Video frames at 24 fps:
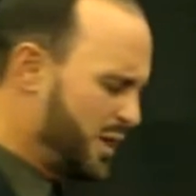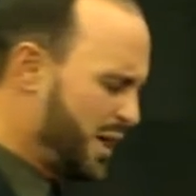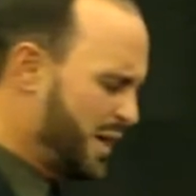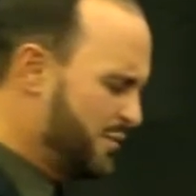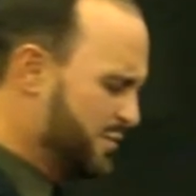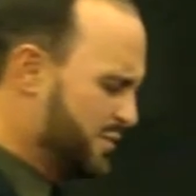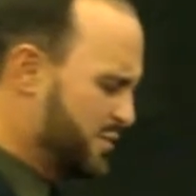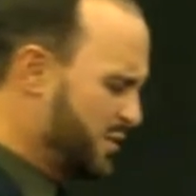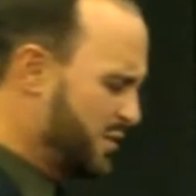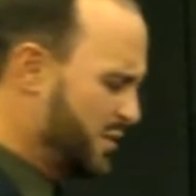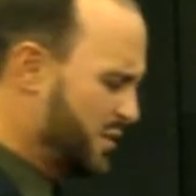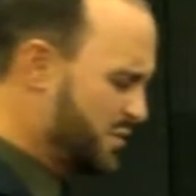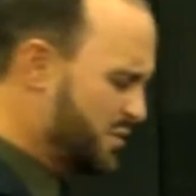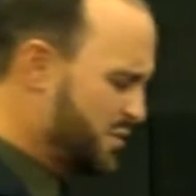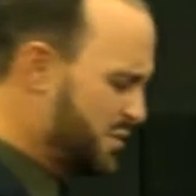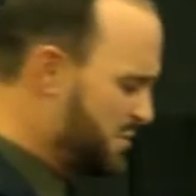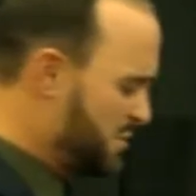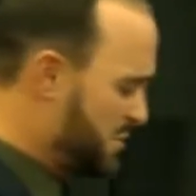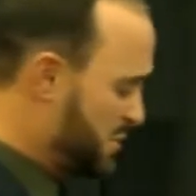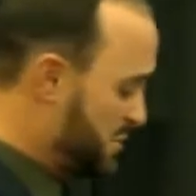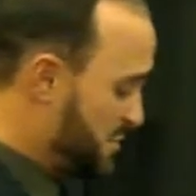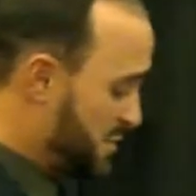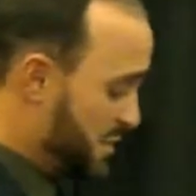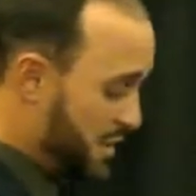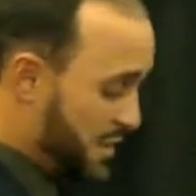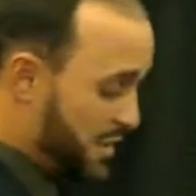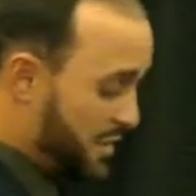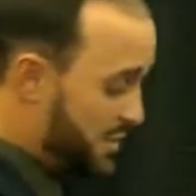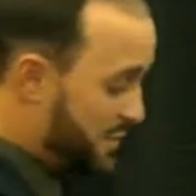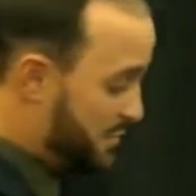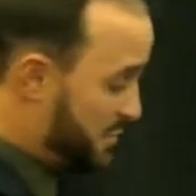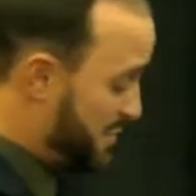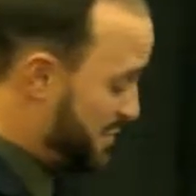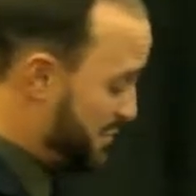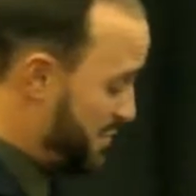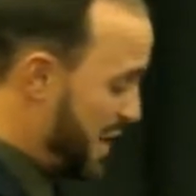gave us on this. This has
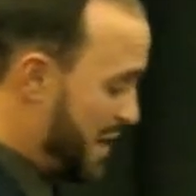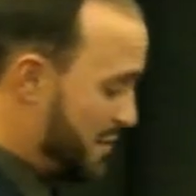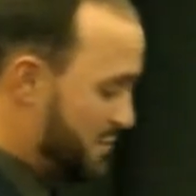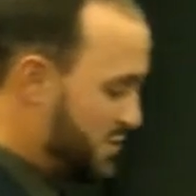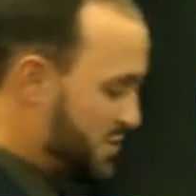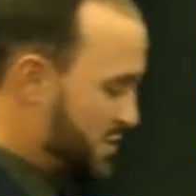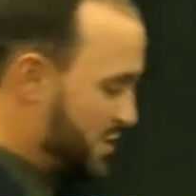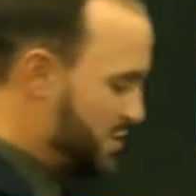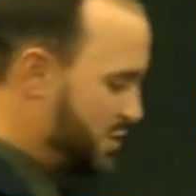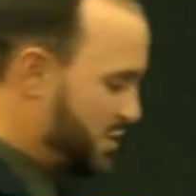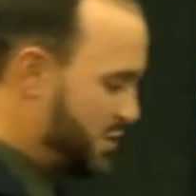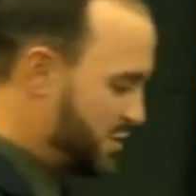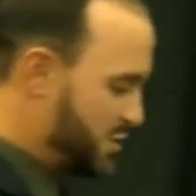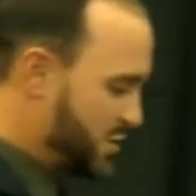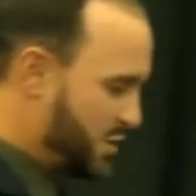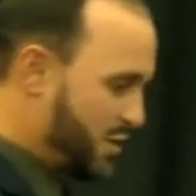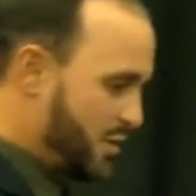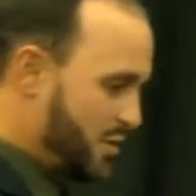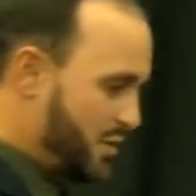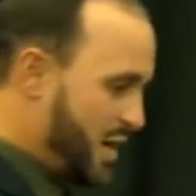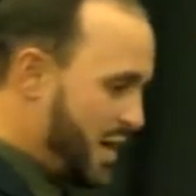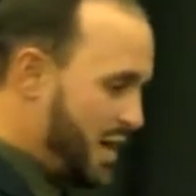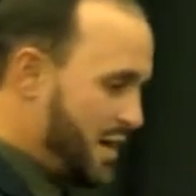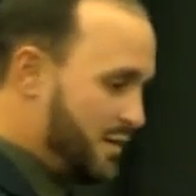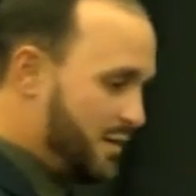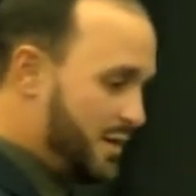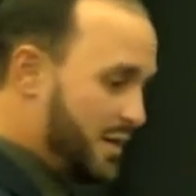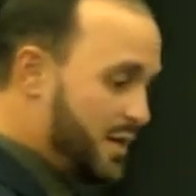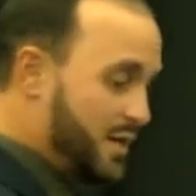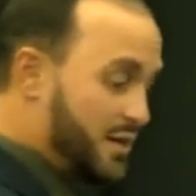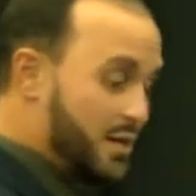been 5 or 6 years ago now.